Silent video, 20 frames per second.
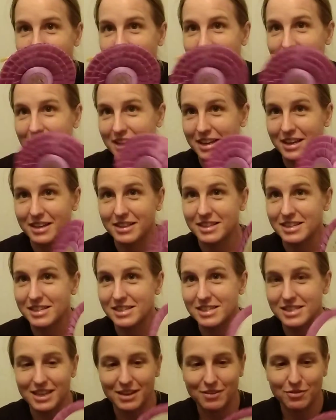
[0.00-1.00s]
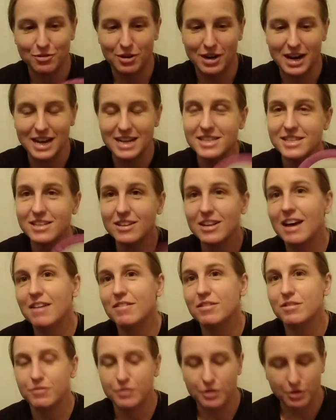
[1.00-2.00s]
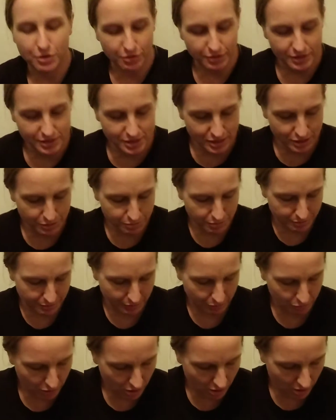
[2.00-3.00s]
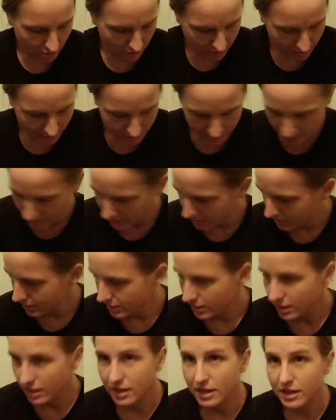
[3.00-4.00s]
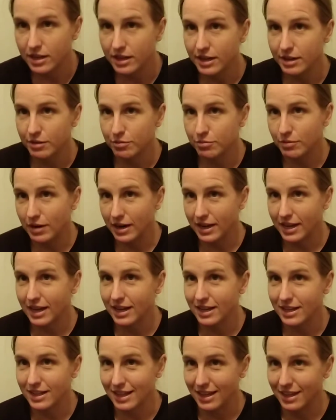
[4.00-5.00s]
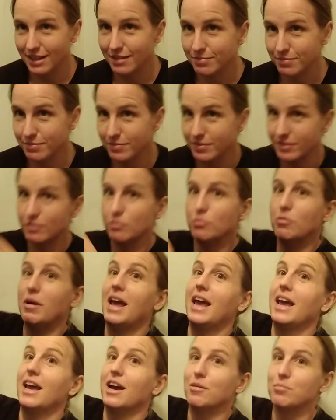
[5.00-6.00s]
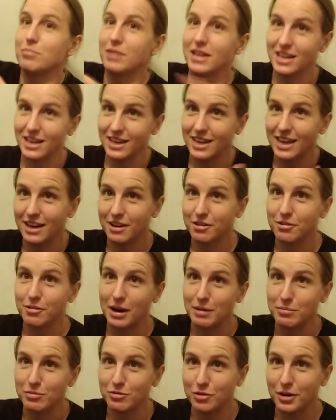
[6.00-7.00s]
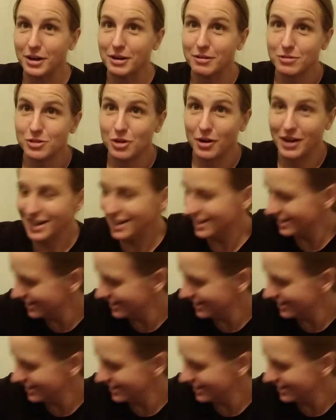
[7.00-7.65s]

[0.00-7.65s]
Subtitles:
I got this thing for it. I still have the photo. It's just up on my wall. I can't, like, way up. Like, I can't go grab it for you. Sorry.